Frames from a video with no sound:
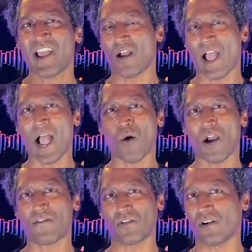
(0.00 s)

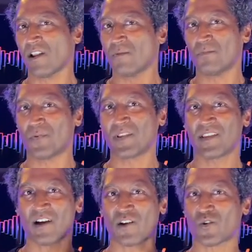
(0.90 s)
However,
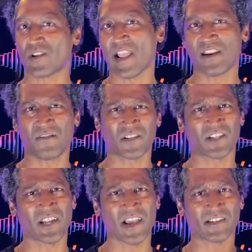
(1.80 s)
being a creative in
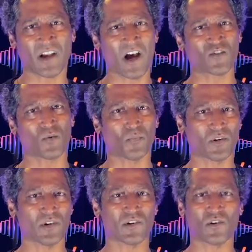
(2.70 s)
today's
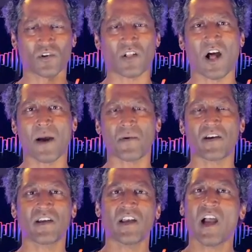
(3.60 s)
entrepreneurial climate,
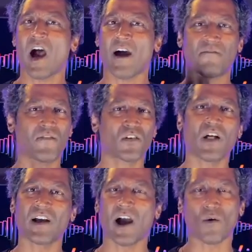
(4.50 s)
I feel
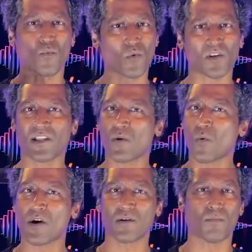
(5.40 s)
like I really
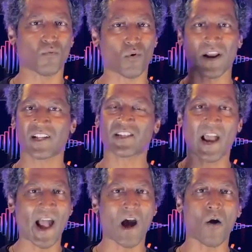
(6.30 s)
want to branch
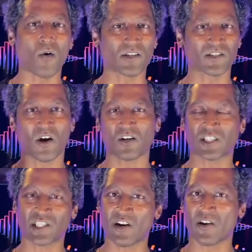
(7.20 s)
out and start
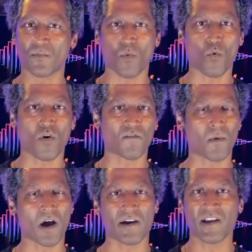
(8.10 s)
sharing more of
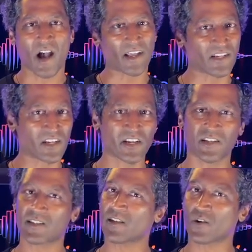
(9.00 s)
my
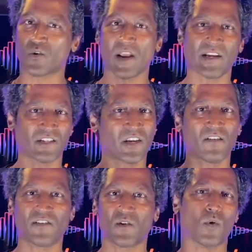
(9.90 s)
ideas and
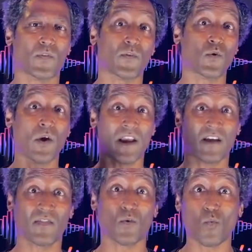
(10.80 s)
creativity with you
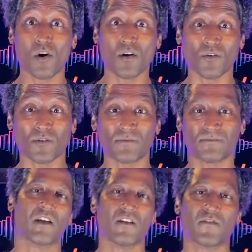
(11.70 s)
and the world.
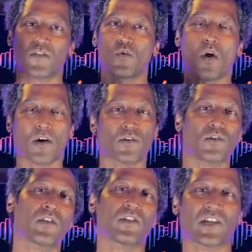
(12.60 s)
If you are new
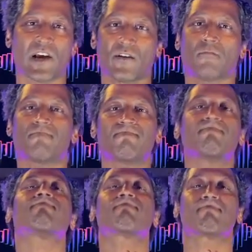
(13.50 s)
to the channel,
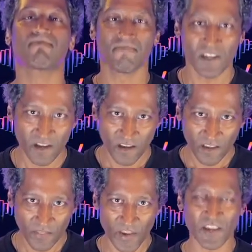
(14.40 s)

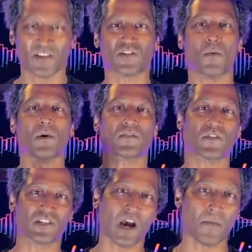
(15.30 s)
thank you so much for
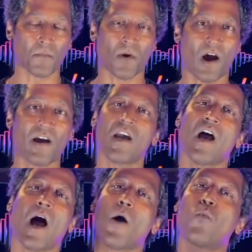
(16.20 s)
stopping by.
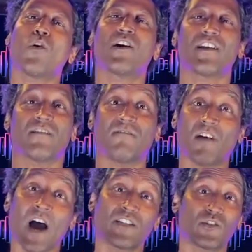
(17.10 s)
I would
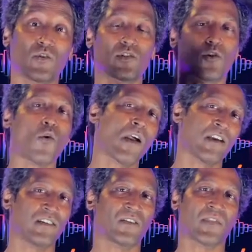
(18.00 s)
invite you to go ahead
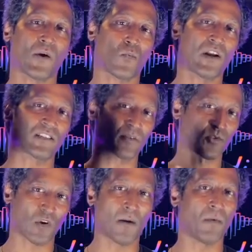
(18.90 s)
and hit that red
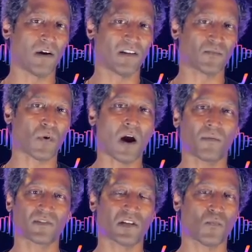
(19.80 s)
subscribe button. It's
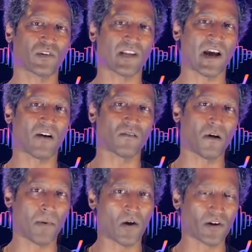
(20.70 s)
probably somewhere down
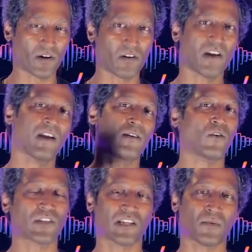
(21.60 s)
about here. It
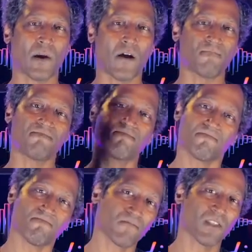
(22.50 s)
only takes about
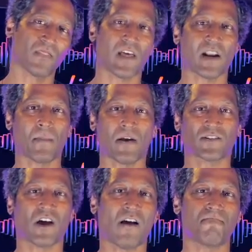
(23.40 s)
that amount of
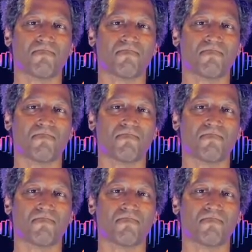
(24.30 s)
time.